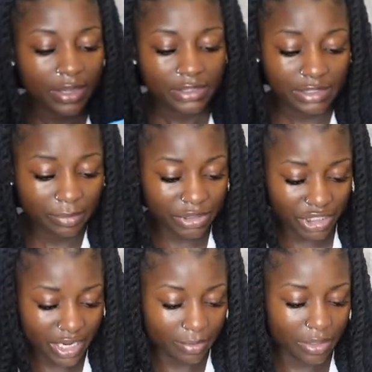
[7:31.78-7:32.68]
some
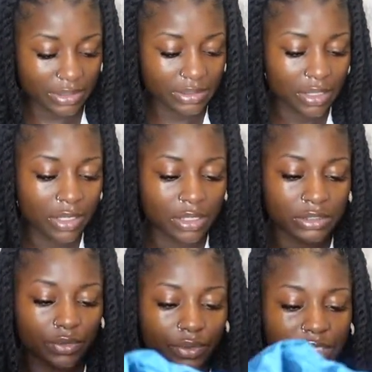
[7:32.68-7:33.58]
pajamas.
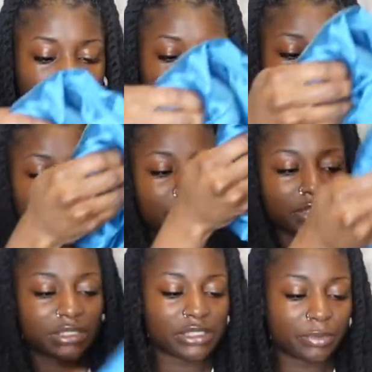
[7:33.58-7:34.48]
So these pajamas,
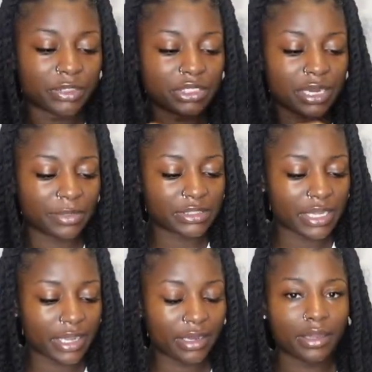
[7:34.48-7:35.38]
this is a pajama
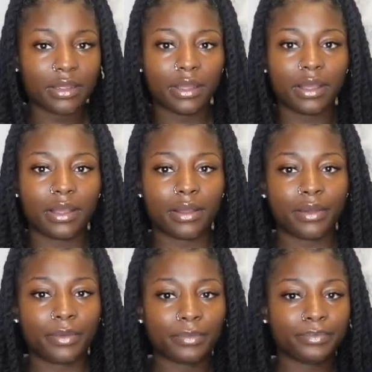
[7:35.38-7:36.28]
set.
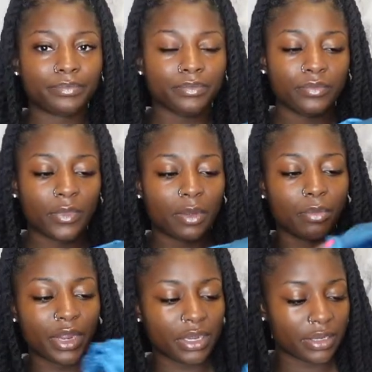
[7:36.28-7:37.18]
Um, I'm
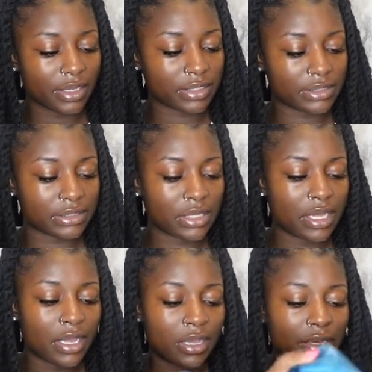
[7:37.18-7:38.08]
bringing this.
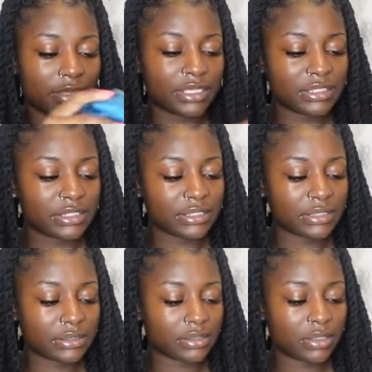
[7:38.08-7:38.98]
Now this
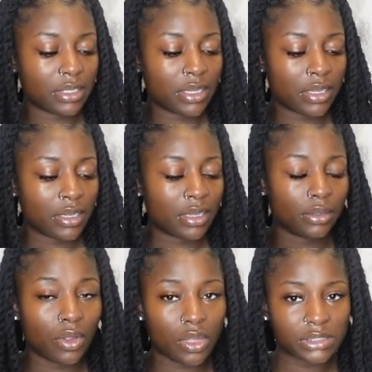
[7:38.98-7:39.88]
is
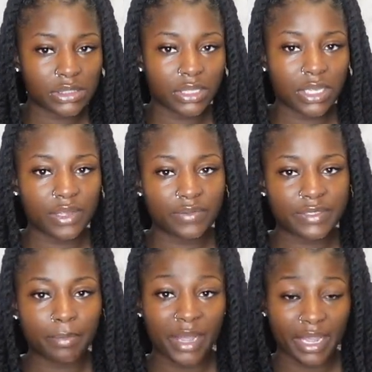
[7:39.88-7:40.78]
long sleeves,
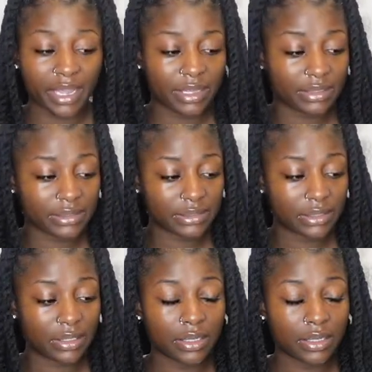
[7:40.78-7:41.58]
pants,